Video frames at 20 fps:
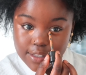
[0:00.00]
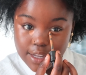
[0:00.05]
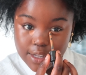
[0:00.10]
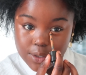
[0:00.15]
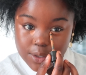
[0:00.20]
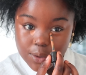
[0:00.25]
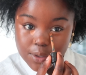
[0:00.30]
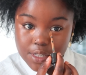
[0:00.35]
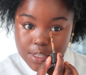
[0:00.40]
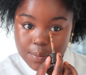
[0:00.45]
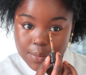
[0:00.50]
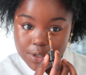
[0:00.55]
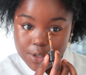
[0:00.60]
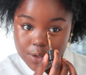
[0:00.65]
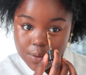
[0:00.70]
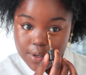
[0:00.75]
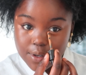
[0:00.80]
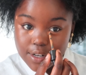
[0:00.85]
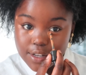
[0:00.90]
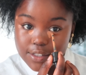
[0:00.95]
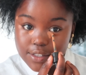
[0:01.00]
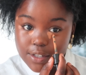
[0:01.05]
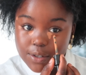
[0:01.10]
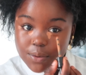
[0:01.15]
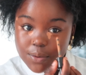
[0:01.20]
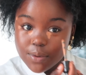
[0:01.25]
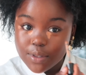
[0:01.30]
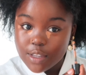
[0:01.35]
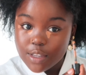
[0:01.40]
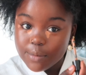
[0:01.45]
I saw someone do it and I was like,
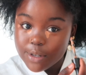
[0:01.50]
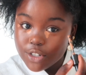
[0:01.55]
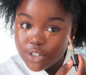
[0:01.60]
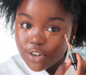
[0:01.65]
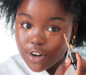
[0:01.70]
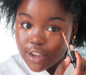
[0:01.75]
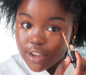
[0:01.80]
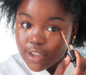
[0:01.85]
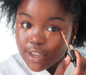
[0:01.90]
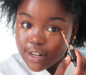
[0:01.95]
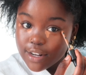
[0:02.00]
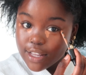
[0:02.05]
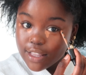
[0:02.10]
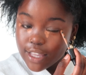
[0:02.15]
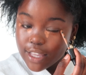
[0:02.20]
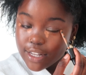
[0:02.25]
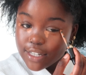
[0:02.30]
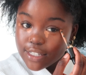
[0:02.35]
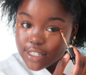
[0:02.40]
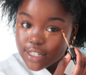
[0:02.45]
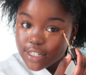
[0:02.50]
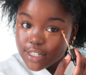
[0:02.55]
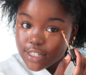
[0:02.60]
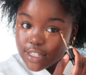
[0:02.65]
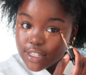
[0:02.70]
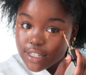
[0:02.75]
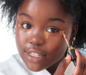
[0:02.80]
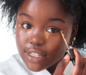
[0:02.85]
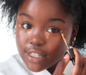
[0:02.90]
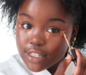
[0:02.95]
oh, let me try, and I liked it.
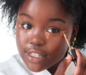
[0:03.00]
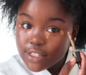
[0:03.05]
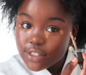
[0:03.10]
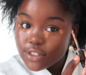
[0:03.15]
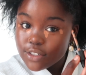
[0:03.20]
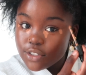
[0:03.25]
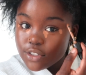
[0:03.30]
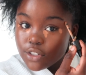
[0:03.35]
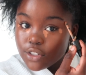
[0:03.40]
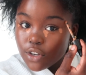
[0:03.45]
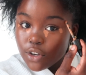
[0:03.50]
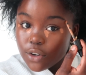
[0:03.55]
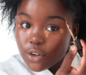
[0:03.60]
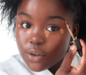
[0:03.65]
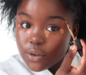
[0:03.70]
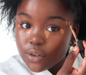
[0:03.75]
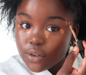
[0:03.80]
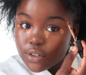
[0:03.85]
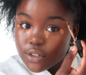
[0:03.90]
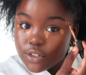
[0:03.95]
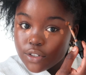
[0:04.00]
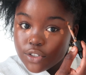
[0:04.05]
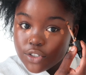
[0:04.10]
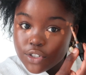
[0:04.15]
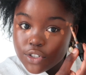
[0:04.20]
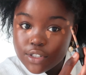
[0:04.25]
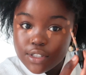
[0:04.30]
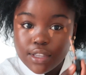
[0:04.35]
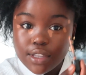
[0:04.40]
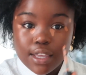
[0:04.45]
So
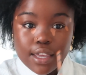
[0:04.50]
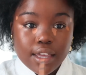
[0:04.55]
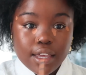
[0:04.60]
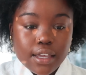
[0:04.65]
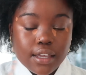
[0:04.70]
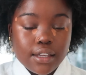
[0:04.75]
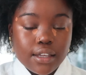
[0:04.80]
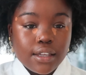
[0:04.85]
just there,